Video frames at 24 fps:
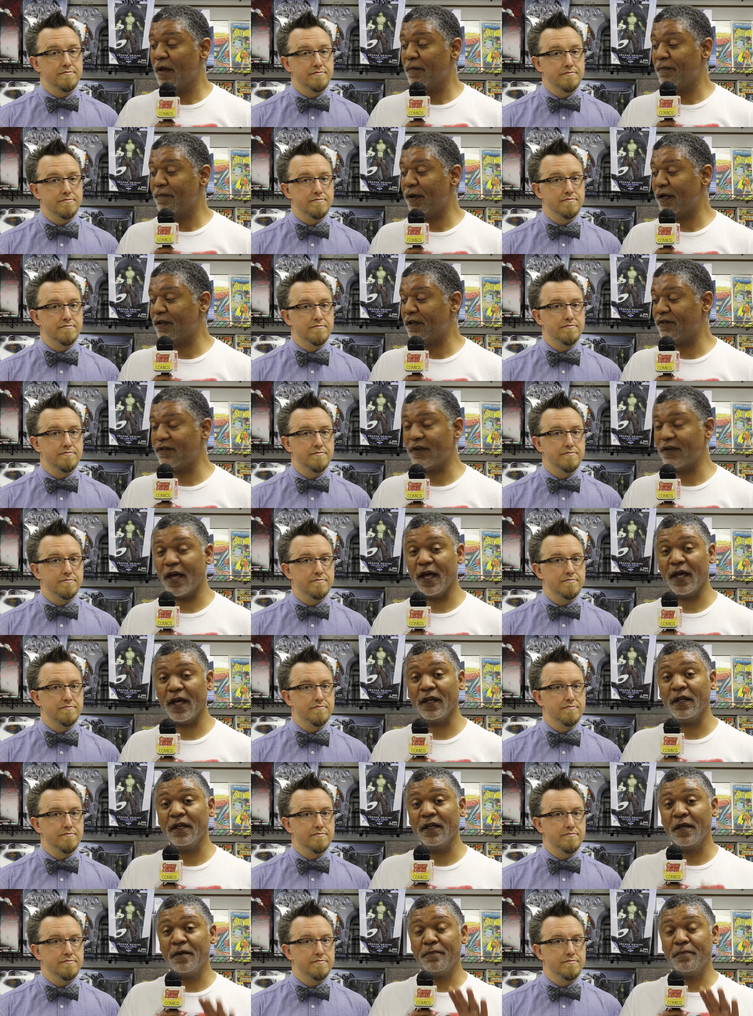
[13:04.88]
Speaker 1: But
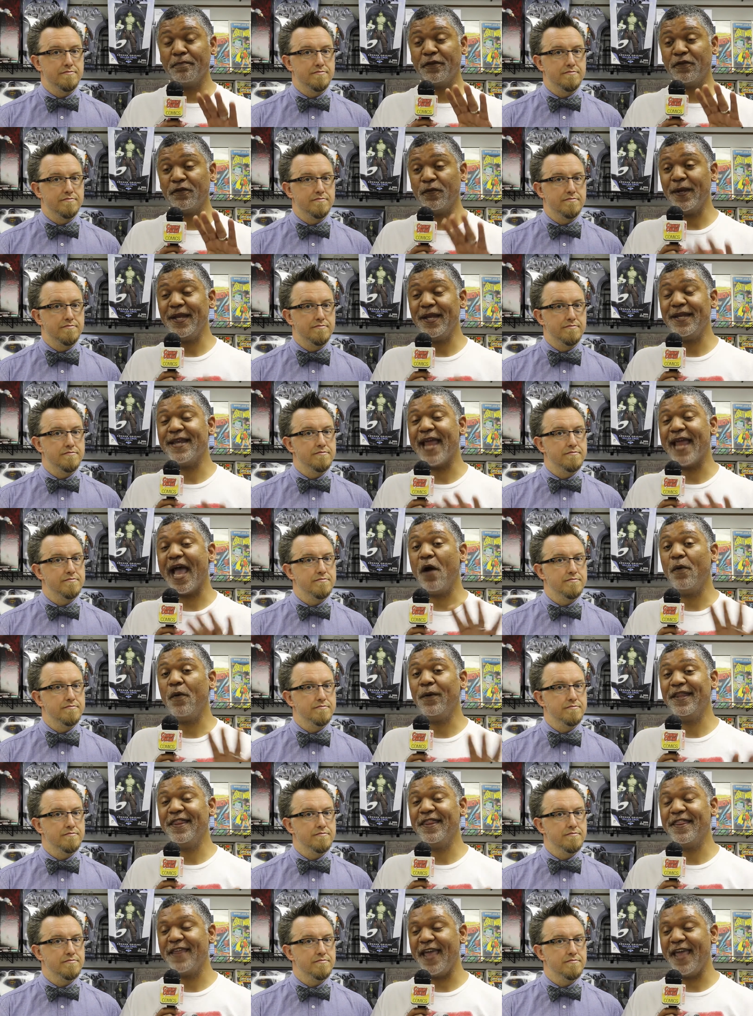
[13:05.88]
between now
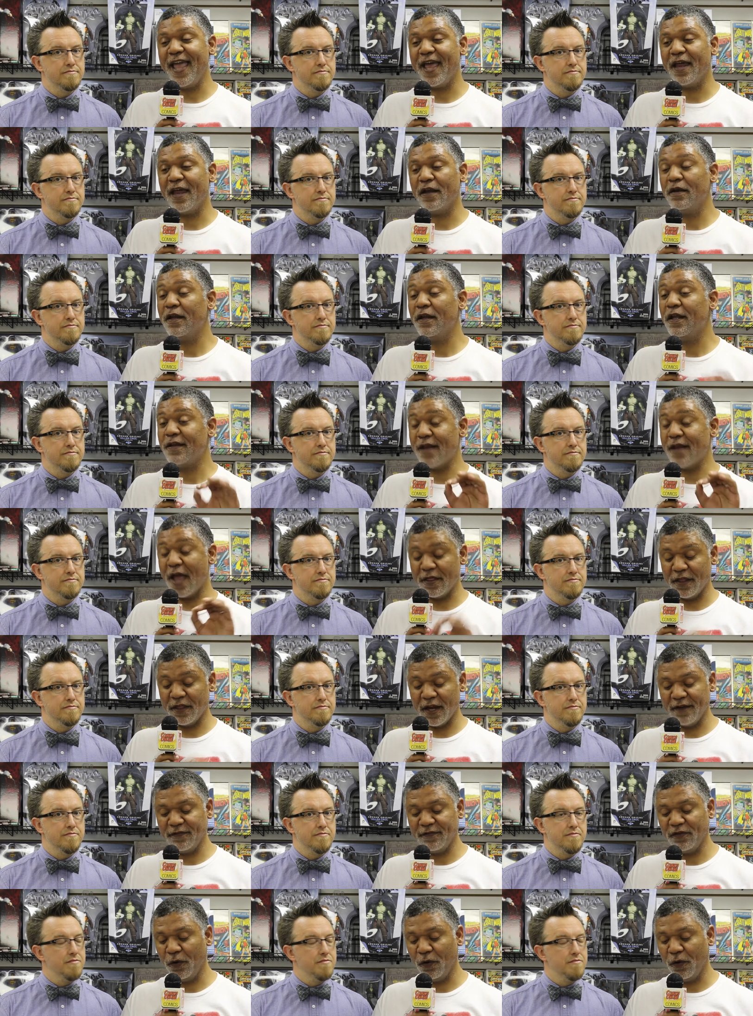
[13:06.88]
and then, now that I've